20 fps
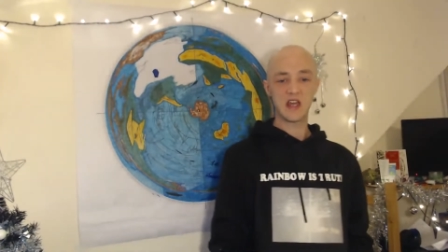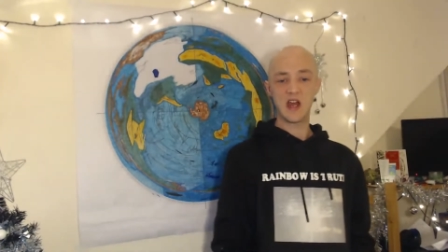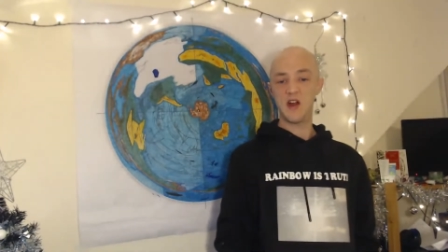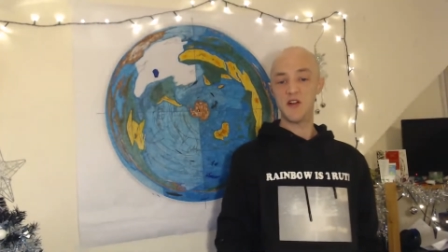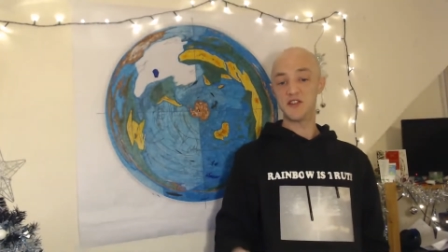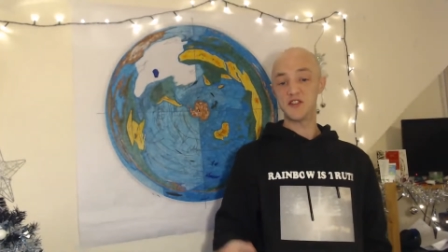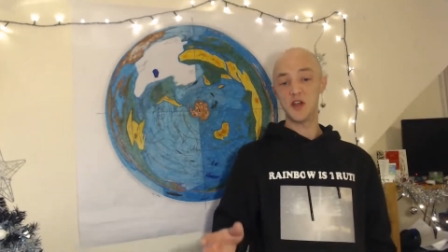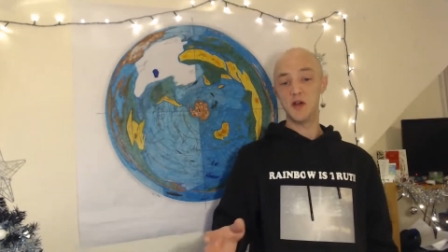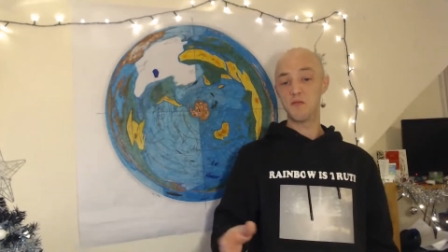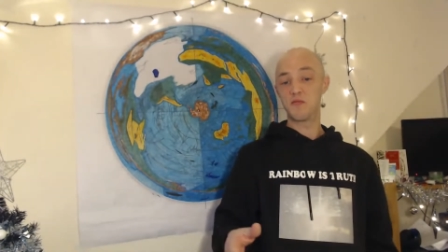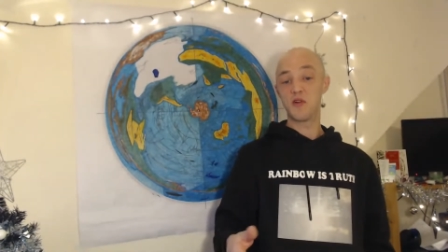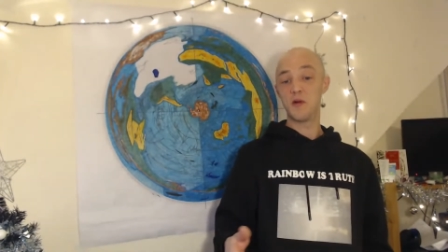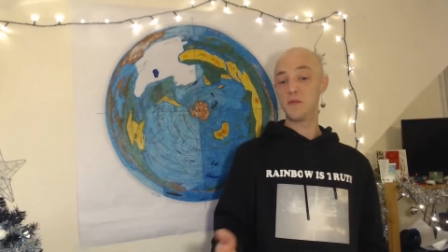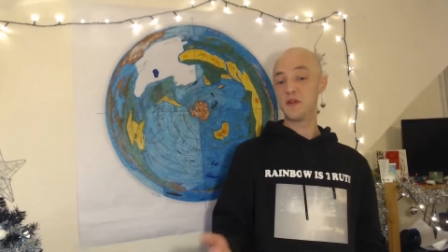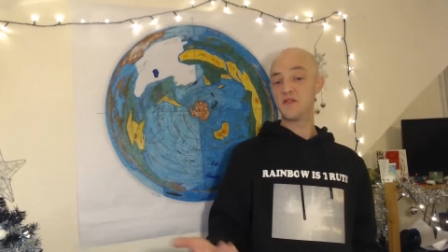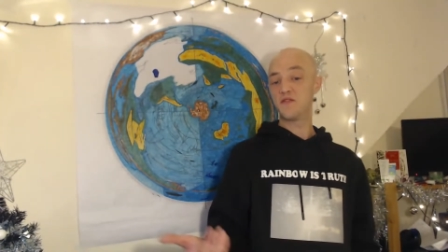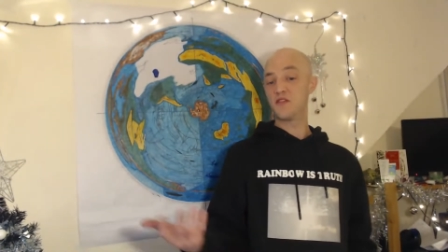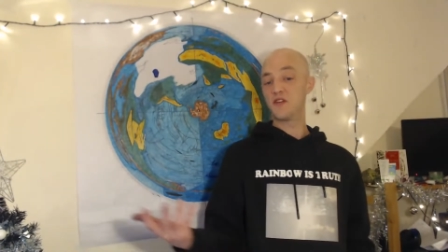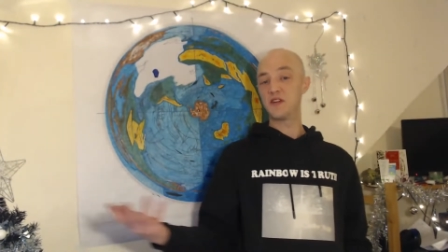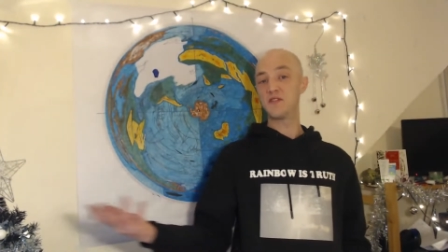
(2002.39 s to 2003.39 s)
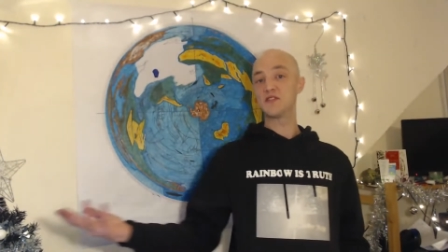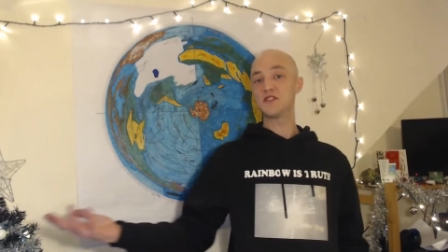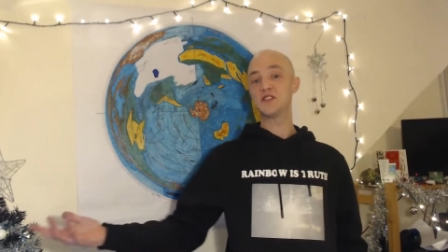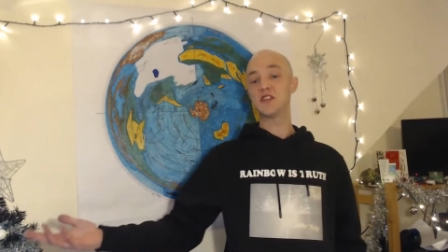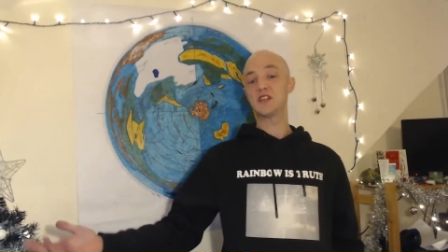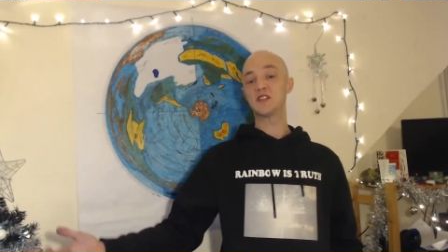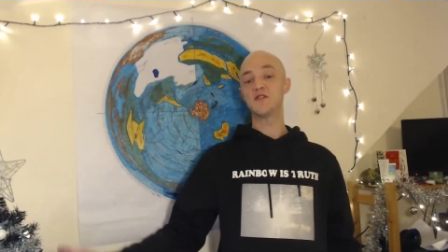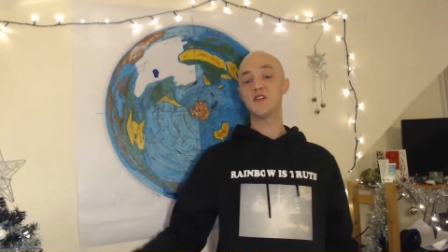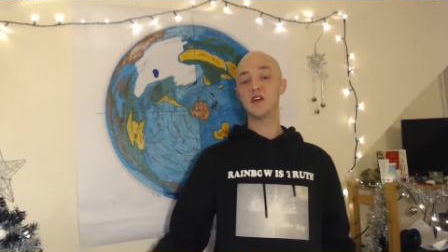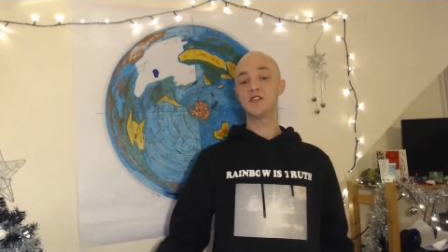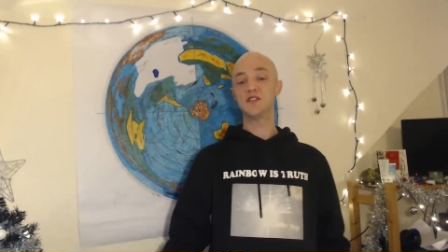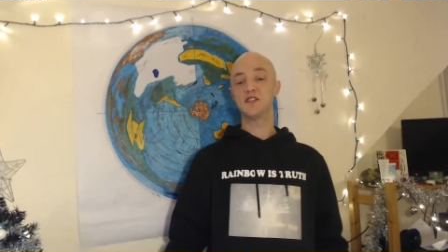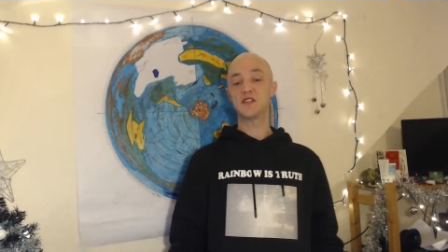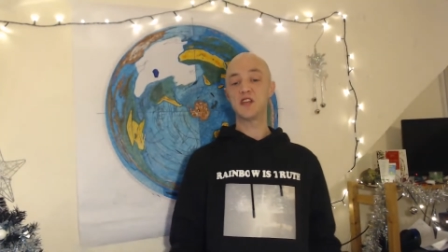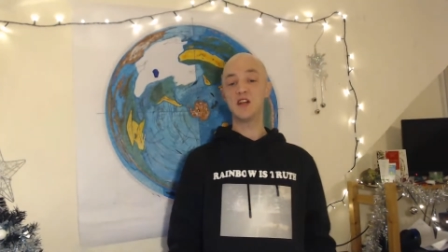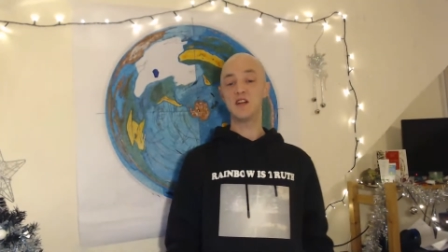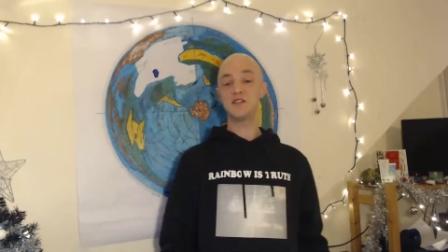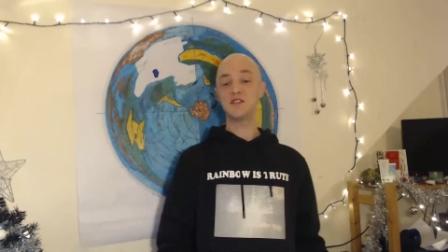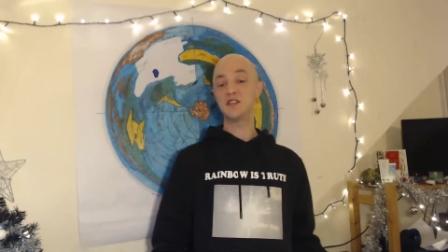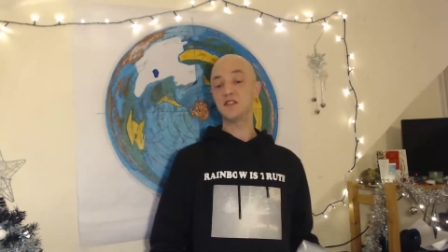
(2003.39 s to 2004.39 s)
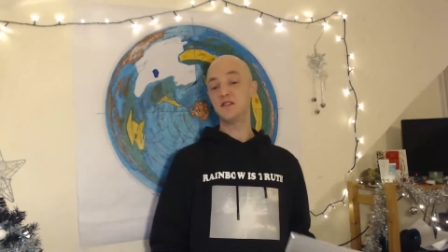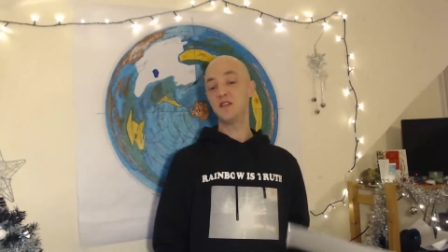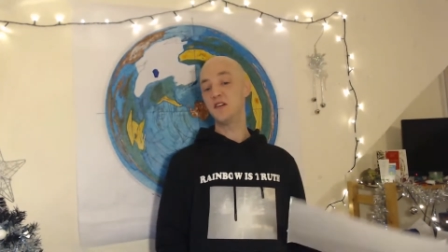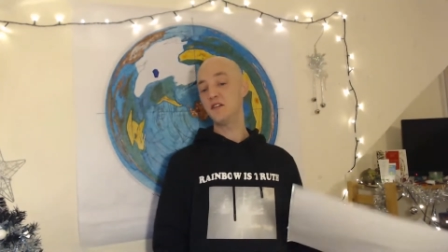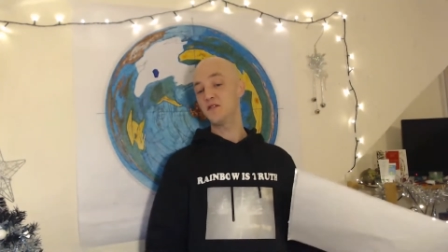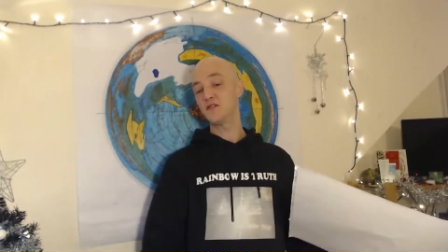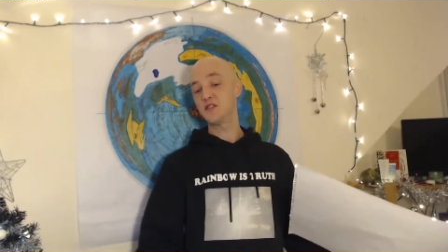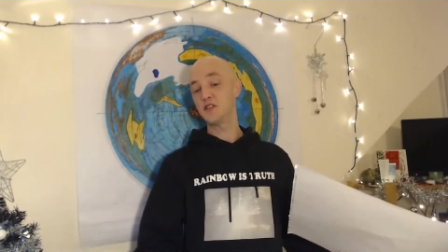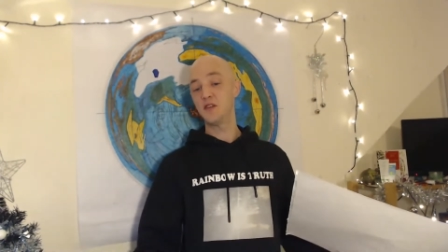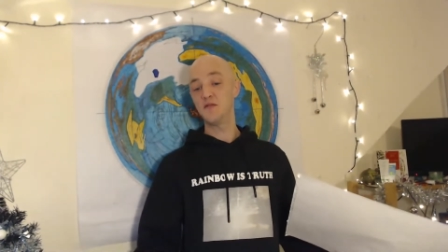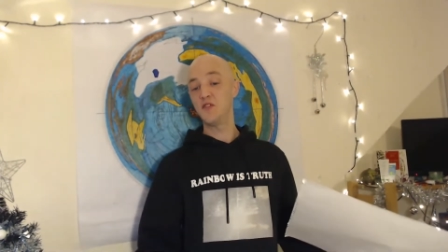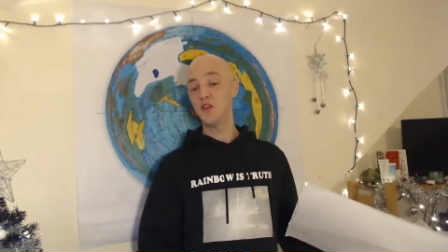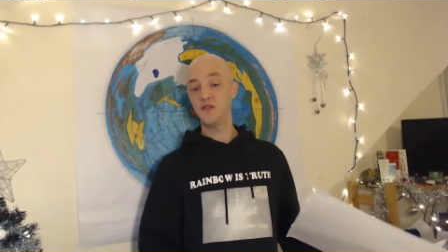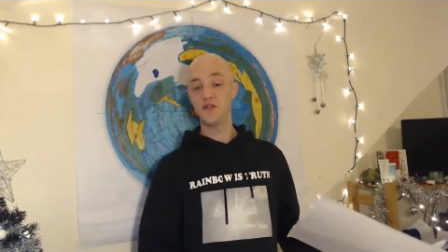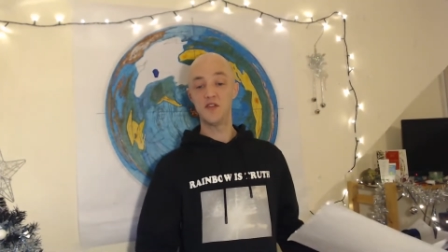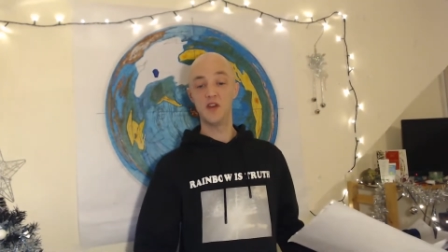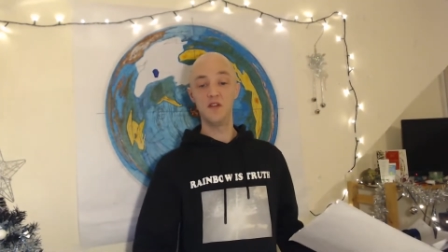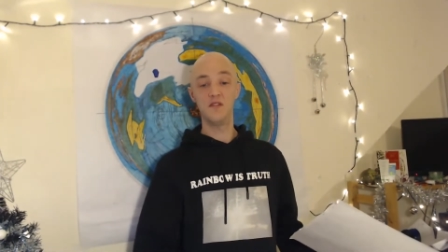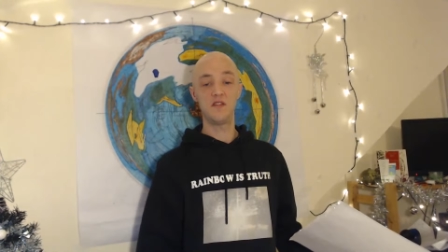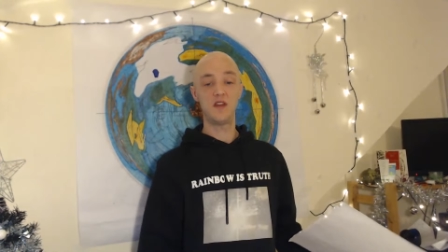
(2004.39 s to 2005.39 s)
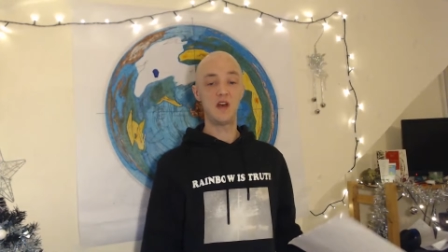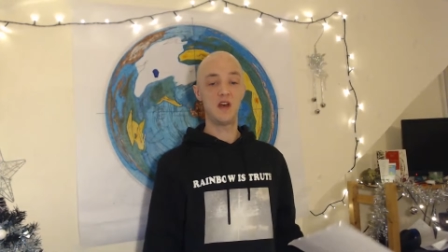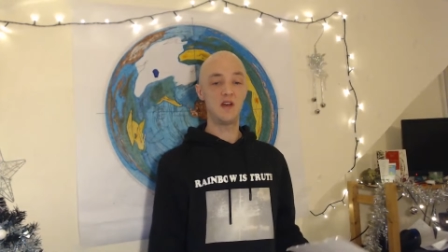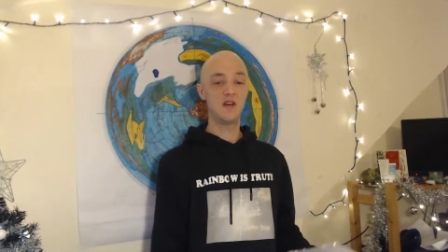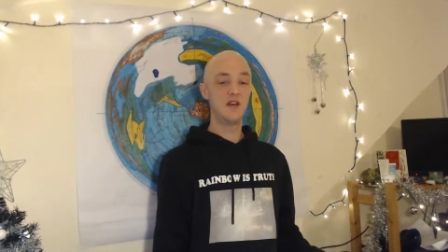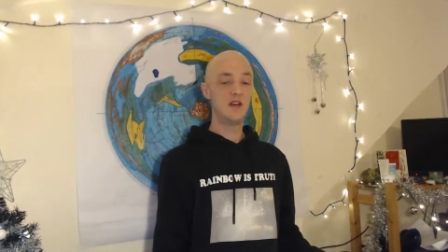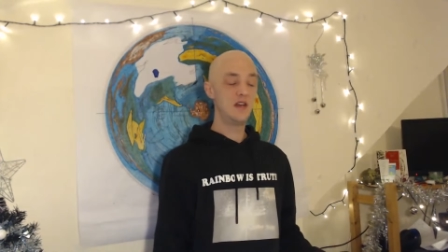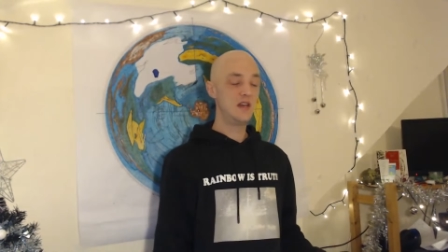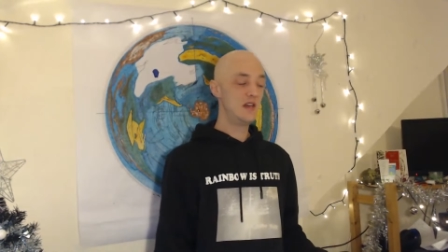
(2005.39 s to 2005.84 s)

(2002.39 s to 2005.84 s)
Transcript: carries on probably for another 6,000 years, and obviously I've not done that.